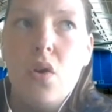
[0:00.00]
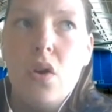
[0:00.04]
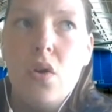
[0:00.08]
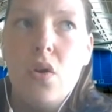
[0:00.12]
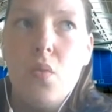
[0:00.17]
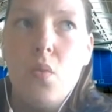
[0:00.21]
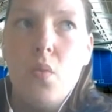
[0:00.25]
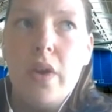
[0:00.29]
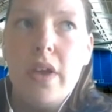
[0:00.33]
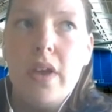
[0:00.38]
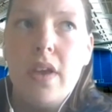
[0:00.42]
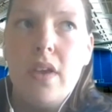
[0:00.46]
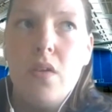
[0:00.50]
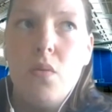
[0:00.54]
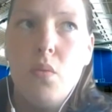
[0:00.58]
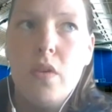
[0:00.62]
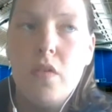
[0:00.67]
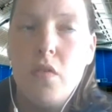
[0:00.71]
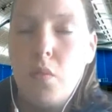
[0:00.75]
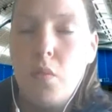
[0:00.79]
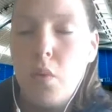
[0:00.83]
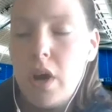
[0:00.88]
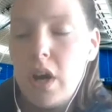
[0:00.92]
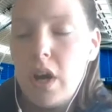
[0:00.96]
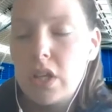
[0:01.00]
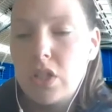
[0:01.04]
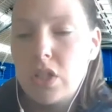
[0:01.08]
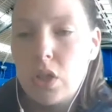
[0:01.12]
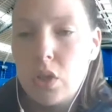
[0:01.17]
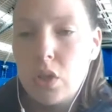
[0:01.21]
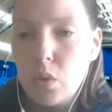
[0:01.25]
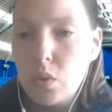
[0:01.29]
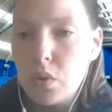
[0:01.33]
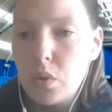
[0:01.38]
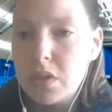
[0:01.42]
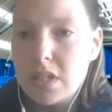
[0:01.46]
we've worked
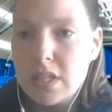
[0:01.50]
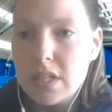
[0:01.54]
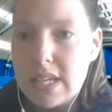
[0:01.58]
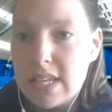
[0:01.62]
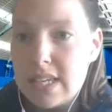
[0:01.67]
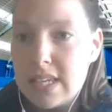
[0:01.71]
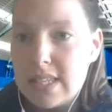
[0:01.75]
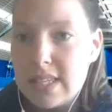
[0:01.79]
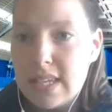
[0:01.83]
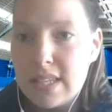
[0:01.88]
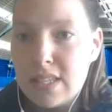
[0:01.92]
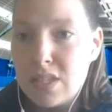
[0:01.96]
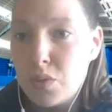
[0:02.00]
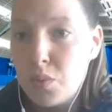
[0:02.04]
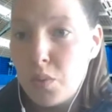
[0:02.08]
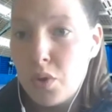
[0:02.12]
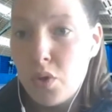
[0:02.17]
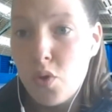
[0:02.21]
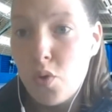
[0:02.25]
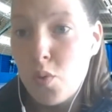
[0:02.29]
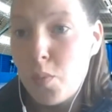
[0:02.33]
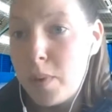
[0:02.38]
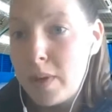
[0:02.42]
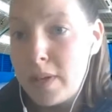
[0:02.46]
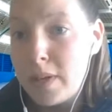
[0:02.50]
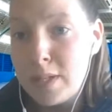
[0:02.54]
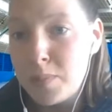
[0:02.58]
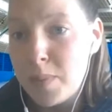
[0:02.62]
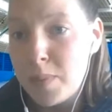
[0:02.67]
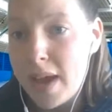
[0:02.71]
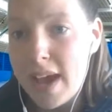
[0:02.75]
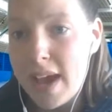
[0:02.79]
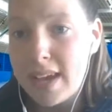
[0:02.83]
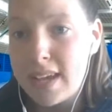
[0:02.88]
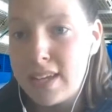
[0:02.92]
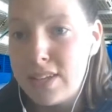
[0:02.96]
closely since we opened
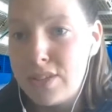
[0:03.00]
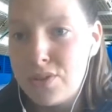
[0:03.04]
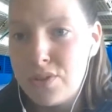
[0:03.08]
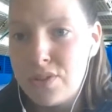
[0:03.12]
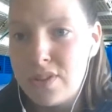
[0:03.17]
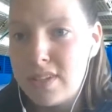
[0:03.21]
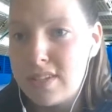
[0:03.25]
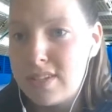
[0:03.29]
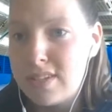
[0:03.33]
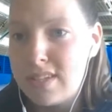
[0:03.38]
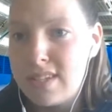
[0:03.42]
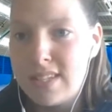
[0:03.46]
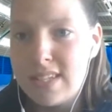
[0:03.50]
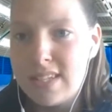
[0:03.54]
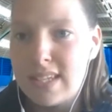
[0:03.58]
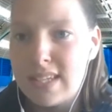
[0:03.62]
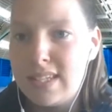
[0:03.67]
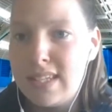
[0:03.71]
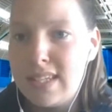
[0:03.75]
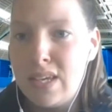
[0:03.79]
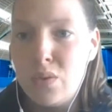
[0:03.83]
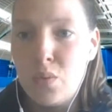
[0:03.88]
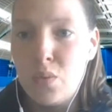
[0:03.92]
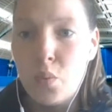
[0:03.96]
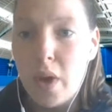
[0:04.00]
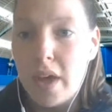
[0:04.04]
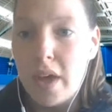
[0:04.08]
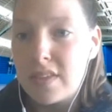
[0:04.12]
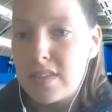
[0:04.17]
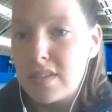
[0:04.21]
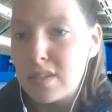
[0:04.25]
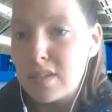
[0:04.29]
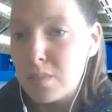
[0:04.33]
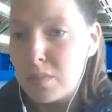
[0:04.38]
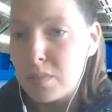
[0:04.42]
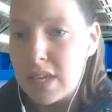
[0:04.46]
back in 2016 with
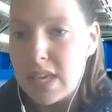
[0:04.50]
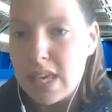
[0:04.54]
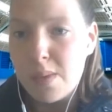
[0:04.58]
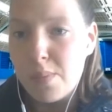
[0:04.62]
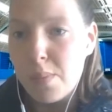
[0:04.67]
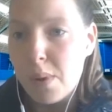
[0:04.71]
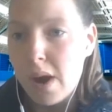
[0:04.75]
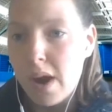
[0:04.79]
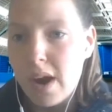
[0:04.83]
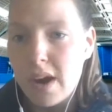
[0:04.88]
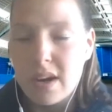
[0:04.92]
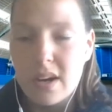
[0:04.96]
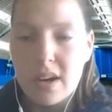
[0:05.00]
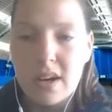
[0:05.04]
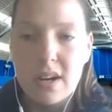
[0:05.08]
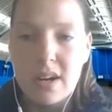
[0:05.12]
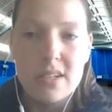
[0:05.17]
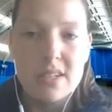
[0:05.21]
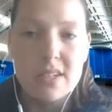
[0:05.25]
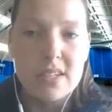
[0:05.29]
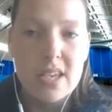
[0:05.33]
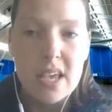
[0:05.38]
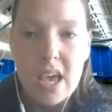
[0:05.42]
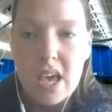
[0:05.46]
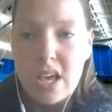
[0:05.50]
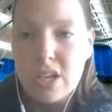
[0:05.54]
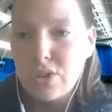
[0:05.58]
some key partners,